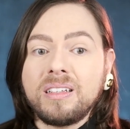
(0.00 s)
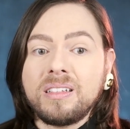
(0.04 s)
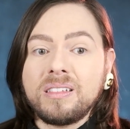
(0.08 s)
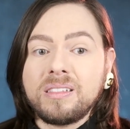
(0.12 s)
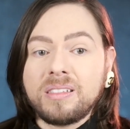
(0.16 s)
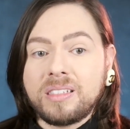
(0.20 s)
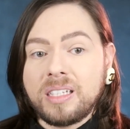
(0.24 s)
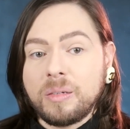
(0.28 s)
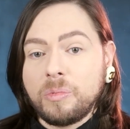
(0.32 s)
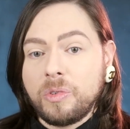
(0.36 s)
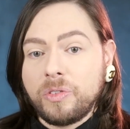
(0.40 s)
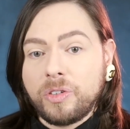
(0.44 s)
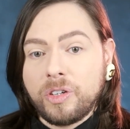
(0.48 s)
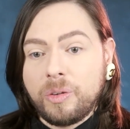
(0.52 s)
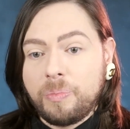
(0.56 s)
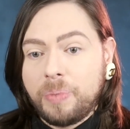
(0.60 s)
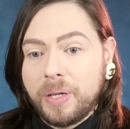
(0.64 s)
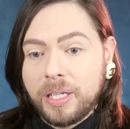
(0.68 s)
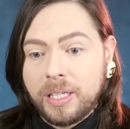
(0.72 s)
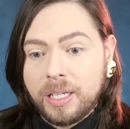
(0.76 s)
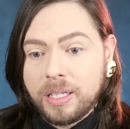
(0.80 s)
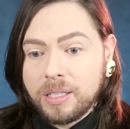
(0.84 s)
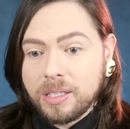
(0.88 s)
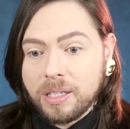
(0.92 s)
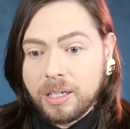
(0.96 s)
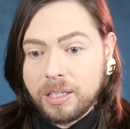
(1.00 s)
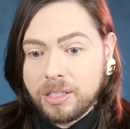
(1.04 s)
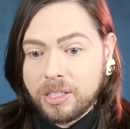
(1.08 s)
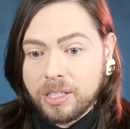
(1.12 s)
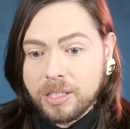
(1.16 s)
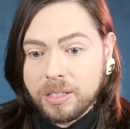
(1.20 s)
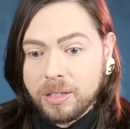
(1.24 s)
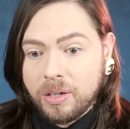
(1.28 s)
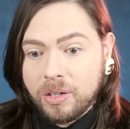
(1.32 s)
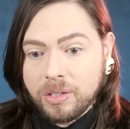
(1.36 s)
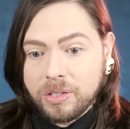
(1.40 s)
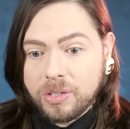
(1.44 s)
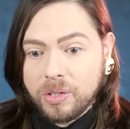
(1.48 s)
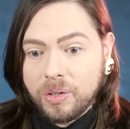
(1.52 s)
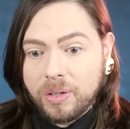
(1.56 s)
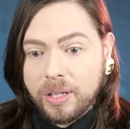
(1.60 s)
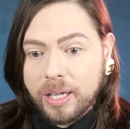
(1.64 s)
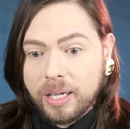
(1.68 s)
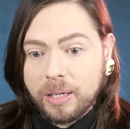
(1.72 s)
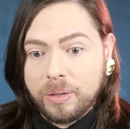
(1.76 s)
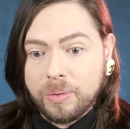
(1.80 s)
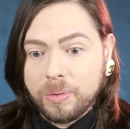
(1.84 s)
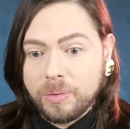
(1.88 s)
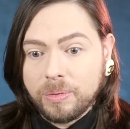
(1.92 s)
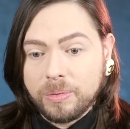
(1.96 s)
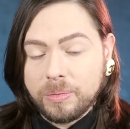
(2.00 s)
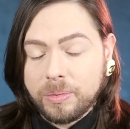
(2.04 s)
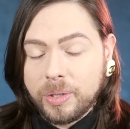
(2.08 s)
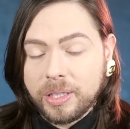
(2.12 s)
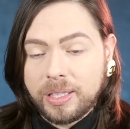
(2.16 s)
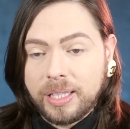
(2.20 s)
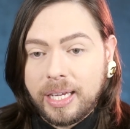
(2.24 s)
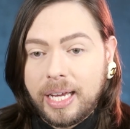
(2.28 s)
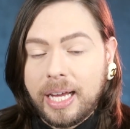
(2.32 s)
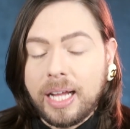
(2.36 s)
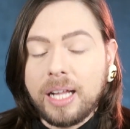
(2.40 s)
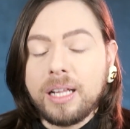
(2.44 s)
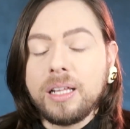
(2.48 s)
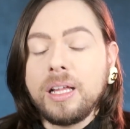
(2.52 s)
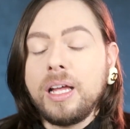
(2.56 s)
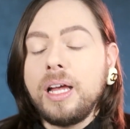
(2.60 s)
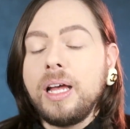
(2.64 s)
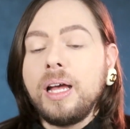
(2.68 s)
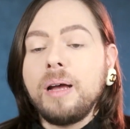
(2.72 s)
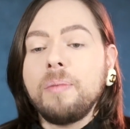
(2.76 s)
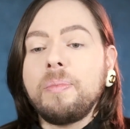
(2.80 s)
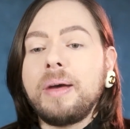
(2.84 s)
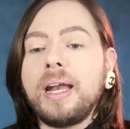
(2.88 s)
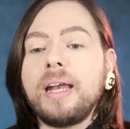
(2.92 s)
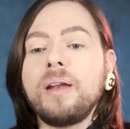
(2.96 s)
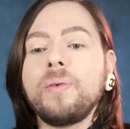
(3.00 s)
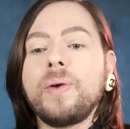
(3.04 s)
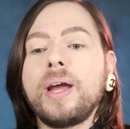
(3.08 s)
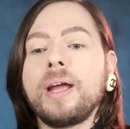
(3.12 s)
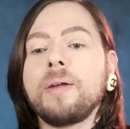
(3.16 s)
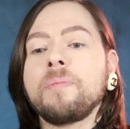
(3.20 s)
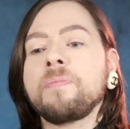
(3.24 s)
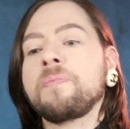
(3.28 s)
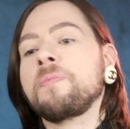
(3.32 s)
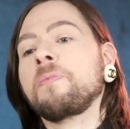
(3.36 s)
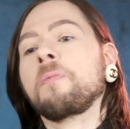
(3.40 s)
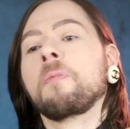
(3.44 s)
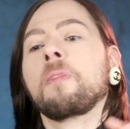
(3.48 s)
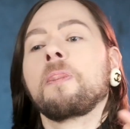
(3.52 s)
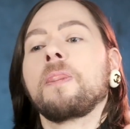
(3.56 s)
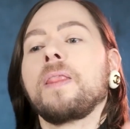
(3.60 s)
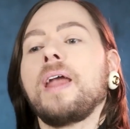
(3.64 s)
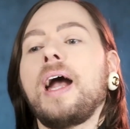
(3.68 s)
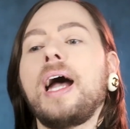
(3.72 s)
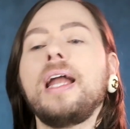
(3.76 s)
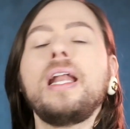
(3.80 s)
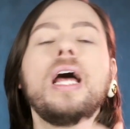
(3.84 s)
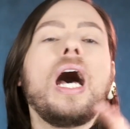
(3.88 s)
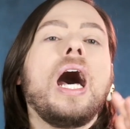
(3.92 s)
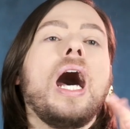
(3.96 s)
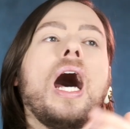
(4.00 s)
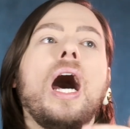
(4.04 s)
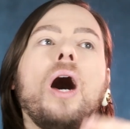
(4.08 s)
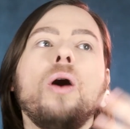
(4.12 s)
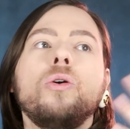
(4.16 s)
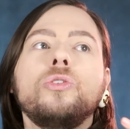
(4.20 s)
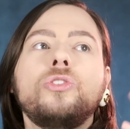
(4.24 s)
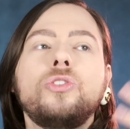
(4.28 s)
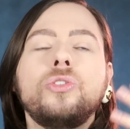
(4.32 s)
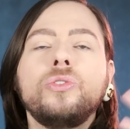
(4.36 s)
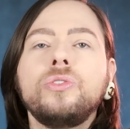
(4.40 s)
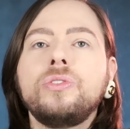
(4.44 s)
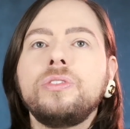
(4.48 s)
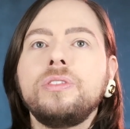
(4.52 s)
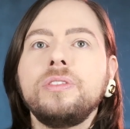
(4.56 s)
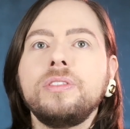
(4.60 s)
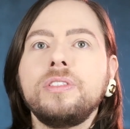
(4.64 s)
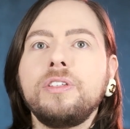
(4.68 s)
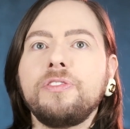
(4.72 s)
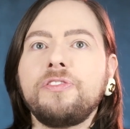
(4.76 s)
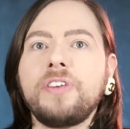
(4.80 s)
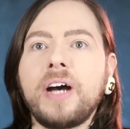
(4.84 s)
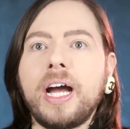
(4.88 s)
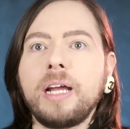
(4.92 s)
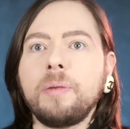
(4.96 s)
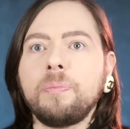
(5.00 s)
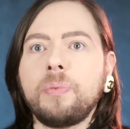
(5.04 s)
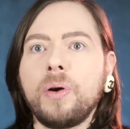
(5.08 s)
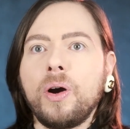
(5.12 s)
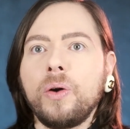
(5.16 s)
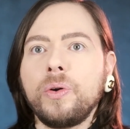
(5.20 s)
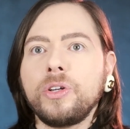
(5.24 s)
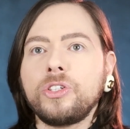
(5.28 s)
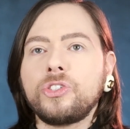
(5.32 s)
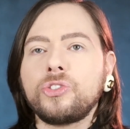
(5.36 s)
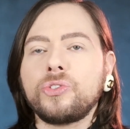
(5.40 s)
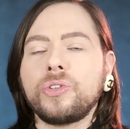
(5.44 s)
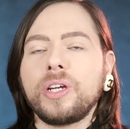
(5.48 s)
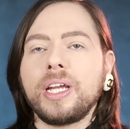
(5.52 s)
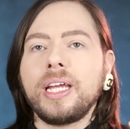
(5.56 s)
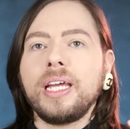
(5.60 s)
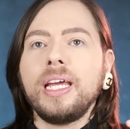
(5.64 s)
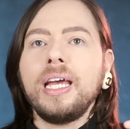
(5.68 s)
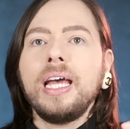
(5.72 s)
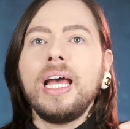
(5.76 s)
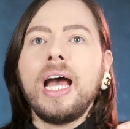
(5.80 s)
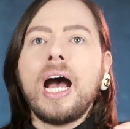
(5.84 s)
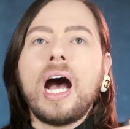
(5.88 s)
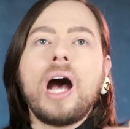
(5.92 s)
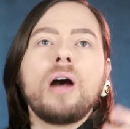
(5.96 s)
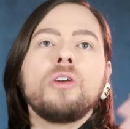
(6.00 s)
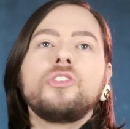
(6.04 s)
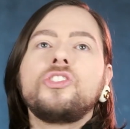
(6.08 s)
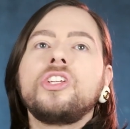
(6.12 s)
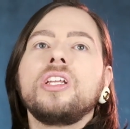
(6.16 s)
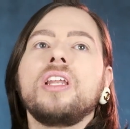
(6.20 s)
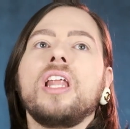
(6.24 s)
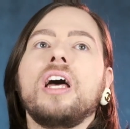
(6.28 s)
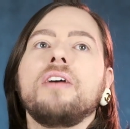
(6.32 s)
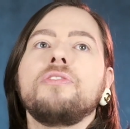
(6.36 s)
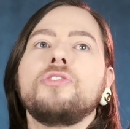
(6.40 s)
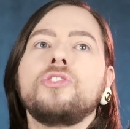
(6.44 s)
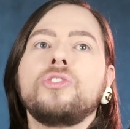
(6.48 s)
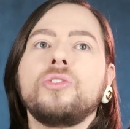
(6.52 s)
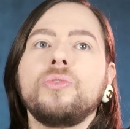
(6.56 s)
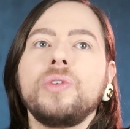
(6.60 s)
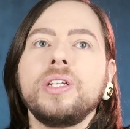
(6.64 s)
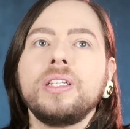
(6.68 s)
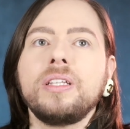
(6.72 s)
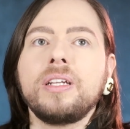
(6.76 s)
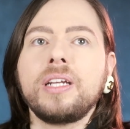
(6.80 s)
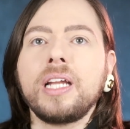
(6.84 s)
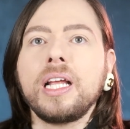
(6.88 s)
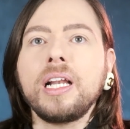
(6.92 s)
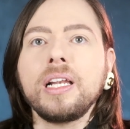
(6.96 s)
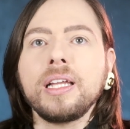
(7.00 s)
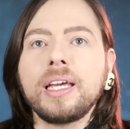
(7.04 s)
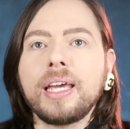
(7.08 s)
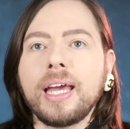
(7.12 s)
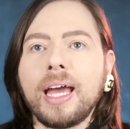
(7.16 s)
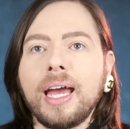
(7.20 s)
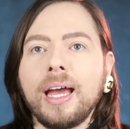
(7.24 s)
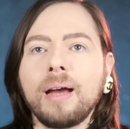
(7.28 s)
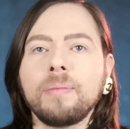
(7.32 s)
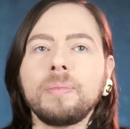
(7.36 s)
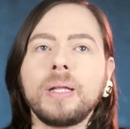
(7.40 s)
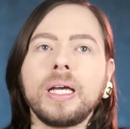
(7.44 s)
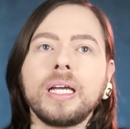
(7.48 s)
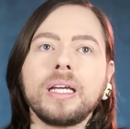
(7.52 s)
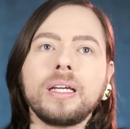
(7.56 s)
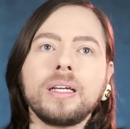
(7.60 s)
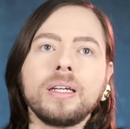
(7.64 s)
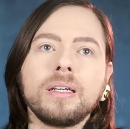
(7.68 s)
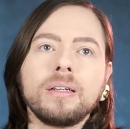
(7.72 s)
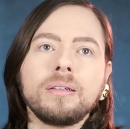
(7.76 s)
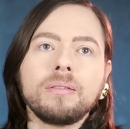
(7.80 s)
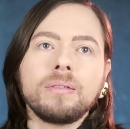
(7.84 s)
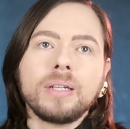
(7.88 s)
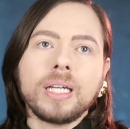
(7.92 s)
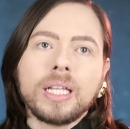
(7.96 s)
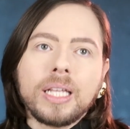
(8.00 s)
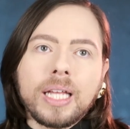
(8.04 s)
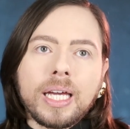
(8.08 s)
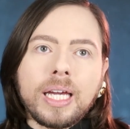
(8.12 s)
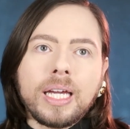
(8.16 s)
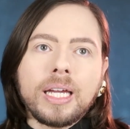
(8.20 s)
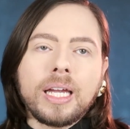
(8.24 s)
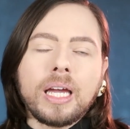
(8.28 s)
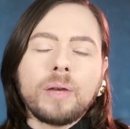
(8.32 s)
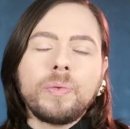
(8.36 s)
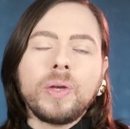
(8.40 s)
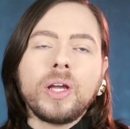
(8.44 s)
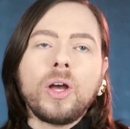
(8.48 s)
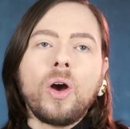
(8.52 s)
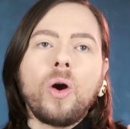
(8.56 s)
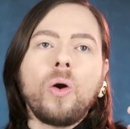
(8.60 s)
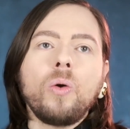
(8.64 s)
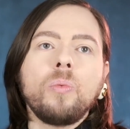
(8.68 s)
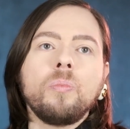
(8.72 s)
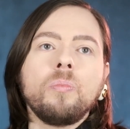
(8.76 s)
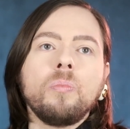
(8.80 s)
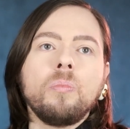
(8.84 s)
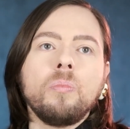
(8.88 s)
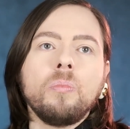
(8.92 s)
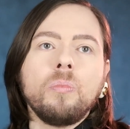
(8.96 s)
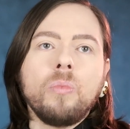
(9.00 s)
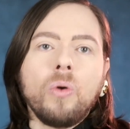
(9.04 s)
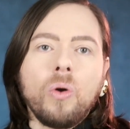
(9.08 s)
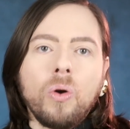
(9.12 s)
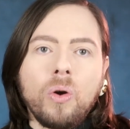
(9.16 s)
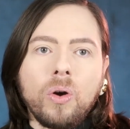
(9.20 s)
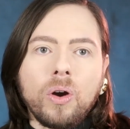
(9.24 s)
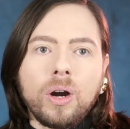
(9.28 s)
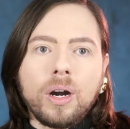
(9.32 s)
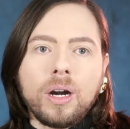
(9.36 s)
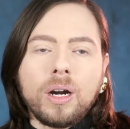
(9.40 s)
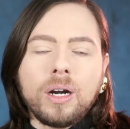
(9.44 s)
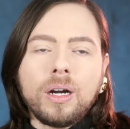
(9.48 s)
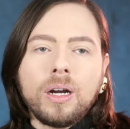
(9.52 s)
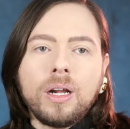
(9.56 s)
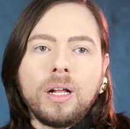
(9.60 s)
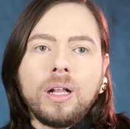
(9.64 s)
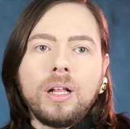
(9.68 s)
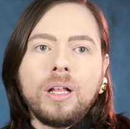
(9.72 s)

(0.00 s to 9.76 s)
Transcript: Some of her opinions are just also like, what the hell? But anyway... And how to define poetry, how she loves to read Rilke. I'm like, really? Can we go more